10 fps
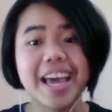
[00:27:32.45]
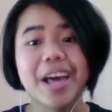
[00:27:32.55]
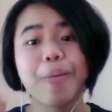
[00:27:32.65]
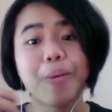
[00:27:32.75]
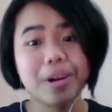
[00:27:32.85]

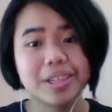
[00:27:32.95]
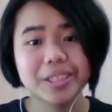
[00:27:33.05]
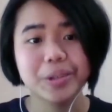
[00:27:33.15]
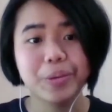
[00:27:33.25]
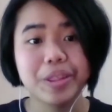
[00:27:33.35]
that
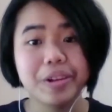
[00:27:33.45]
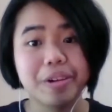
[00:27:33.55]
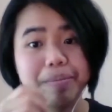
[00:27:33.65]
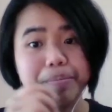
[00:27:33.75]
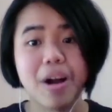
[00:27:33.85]
works with
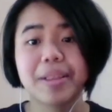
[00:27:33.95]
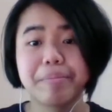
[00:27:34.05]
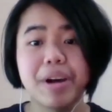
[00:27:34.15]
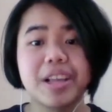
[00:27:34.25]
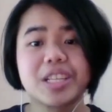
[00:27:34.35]
your
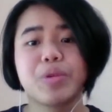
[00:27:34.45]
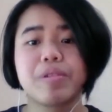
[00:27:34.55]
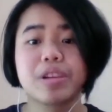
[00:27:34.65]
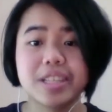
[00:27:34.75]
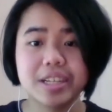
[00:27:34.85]
body as well
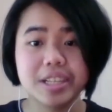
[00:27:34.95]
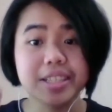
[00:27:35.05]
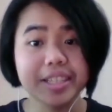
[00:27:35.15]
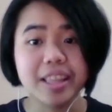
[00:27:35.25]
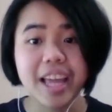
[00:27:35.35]
because there's a
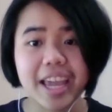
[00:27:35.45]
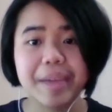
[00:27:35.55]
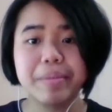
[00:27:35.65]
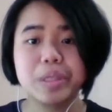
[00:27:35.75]
delay